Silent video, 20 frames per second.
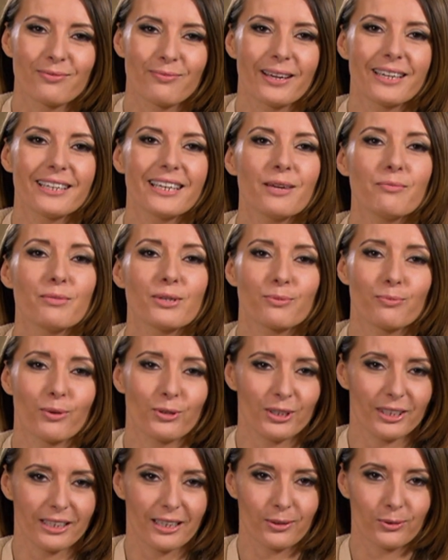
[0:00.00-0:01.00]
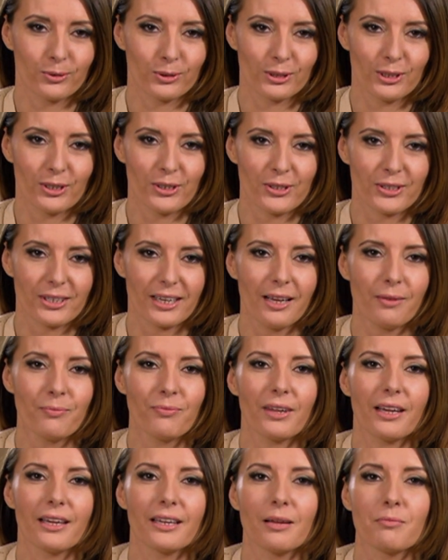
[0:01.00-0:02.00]
my name is Monika Kuszyńska
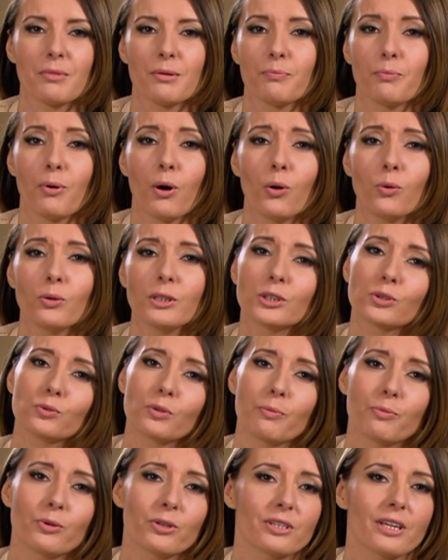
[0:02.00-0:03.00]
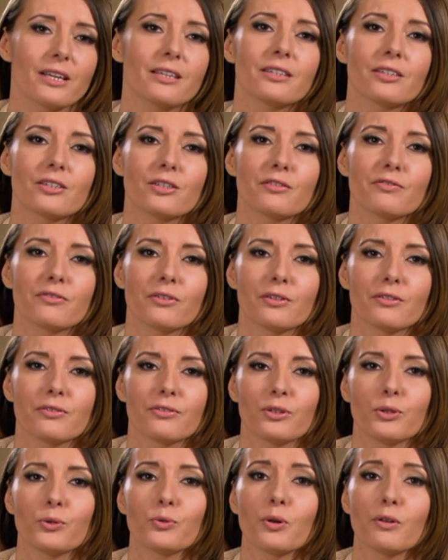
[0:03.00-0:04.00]
and I'm a Polish representative of
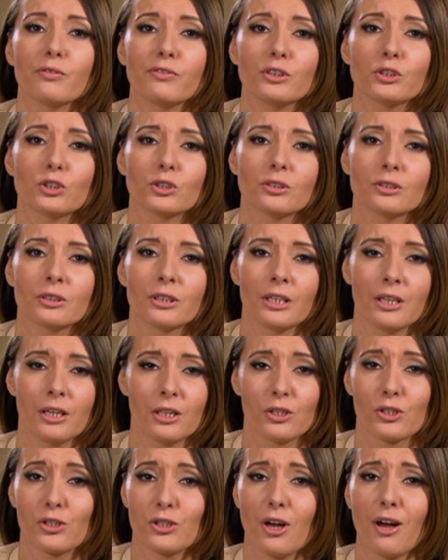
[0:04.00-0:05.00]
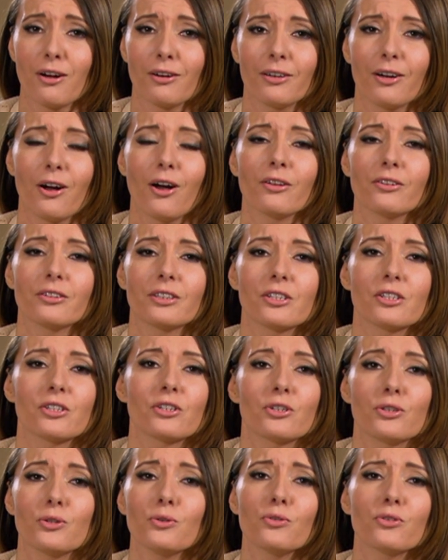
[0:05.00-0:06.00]
Eurovision Song Contest
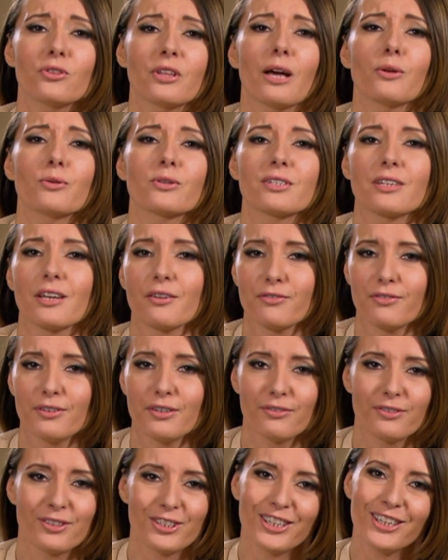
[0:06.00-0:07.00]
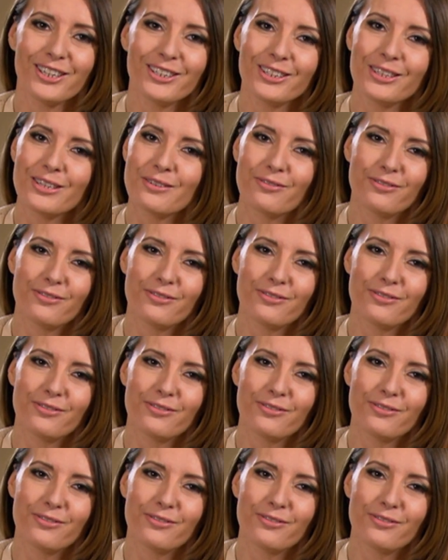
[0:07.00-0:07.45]
2015 in